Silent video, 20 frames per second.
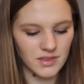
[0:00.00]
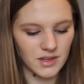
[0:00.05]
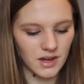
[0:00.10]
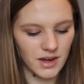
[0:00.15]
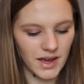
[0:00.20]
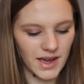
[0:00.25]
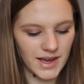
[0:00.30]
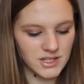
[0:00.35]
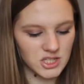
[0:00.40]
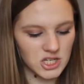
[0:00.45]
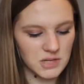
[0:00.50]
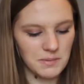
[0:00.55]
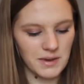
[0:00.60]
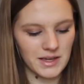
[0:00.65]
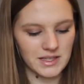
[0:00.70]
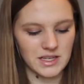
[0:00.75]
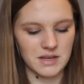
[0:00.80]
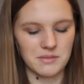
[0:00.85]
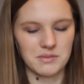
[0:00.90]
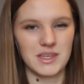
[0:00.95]
actually
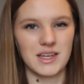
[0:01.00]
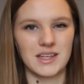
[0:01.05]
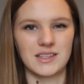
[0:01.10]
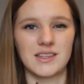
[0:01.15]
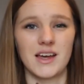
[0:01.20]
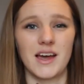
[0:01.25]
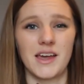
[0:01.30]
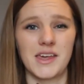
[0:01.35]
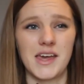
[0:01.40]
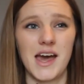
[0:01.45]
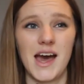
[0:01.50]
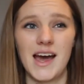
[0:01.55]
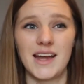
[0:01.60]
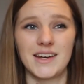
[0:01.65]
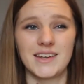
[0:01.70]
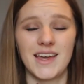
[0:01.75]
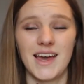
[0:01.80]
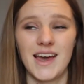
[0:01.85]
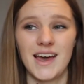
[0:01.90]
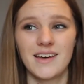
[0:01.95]
picked up things that I
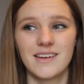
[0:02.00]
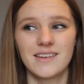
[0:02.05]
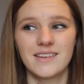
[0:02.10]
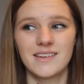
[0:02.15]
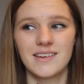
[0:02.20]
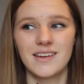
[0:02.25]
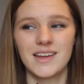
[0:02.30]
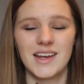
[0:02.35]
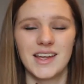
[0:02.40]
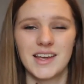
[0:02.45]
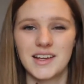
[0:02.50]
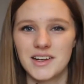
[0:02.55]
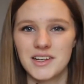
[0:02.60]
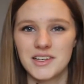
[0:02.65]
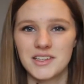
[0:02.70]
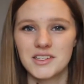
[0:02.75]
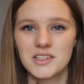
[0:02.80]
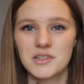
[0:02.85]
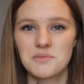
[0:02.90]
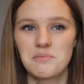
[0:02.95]
can get in
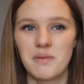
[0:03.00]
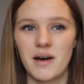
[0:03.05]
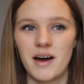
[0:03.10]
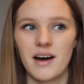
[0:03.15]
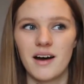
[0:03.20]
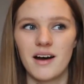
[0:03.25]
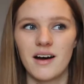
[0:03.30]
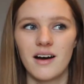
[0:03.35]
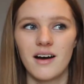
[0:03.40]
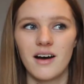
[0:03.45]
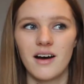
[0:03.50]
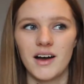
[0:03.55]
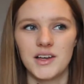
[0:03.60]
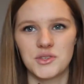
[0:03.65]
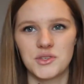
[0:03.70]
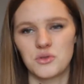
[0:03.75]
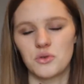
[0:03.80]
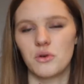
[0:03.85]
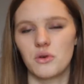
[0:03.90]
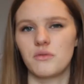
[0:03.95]
England but I
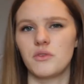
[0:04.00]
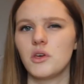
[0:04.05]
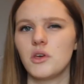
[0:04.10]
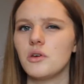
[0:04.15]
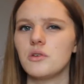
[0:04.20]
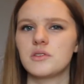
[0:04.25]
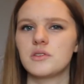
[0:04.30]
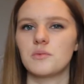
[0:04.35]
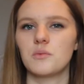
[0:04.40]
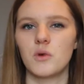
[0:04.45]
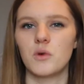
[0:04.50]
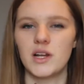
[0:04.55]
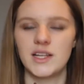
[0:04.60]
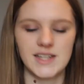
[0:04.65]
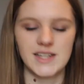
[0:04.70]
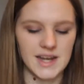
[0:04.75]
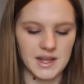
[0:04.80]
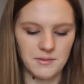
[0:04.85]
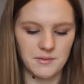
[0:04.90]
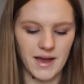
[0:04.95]
sort of use and wanted
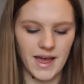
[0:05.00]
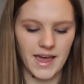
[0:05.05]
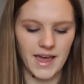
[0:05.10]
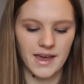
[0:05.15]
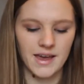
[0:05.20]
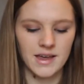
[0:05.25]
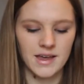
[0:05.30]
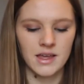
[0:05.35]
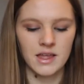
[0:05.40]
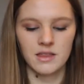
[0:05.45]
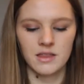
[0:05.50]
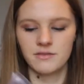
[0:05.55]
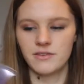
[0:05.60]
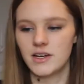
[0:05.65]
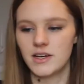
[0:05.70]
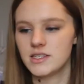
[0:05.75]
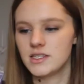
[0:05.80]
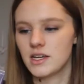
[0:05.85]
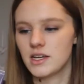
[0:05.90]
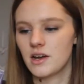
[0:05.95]
anyway.
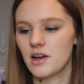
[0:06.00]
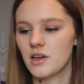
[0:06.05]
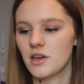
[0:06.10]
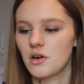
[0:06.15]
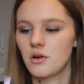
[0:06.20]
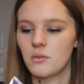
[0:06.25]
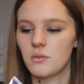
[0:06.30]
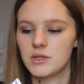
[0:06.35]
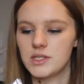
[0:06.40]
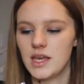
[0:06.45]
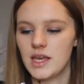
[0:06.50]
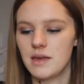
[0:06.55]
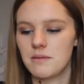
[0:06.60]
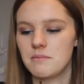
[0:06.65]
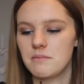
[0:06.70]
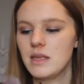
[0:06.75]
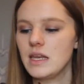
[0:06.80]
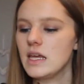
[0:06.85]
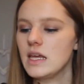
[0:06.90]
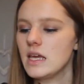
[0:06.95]
First thing I got was a
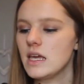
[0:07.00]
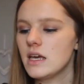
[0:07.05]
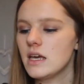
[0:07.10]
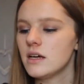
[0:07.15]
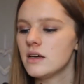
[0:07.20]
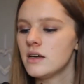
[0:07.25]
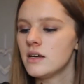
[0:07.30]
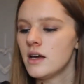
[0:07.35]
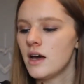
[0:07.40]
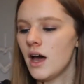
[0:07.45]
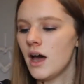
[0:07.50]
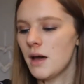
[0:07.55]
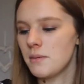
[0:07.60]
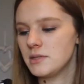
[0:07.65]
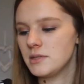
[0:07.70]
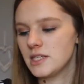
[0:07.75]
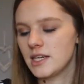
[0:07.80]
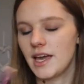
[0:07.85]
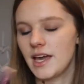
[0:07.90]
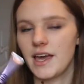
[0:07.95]
mini
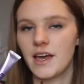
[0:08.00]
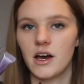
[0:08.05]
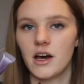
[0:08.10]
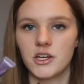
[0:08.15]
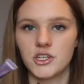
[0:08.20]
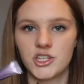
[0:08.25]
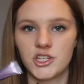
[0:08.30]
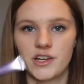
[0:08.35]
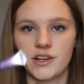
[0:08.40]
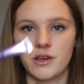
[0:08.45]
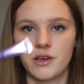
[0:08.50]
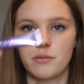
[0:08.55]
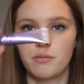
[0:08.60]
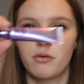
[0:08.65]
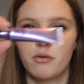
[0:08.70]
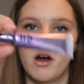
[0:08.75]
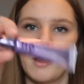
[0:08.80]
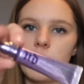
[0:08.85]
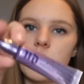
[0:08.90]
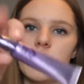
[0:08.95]
Urban Decay eyeshadow
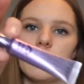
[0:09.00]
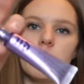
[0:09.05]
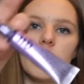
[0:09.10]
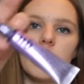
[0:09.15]
primer